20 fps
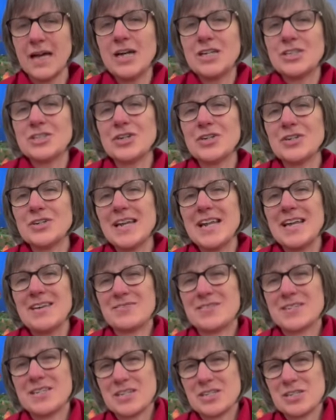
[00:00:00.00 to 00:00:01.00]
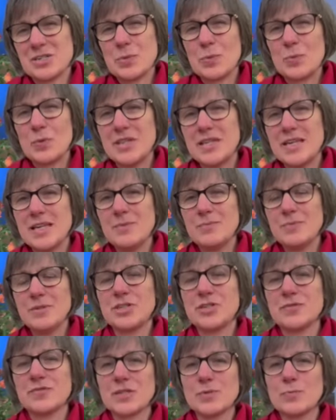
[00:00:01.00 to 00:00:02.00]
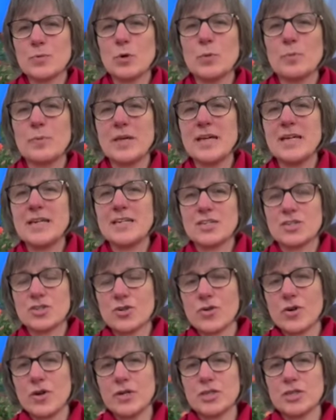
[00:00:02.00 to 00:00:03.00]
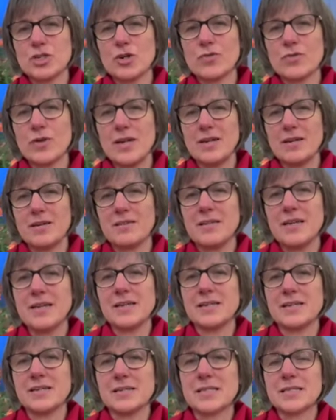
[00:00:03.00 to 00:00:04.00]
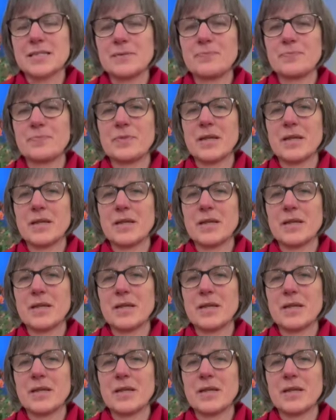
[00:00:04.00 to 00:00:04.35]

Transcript: John left us with the image of small beginnings growing to great things.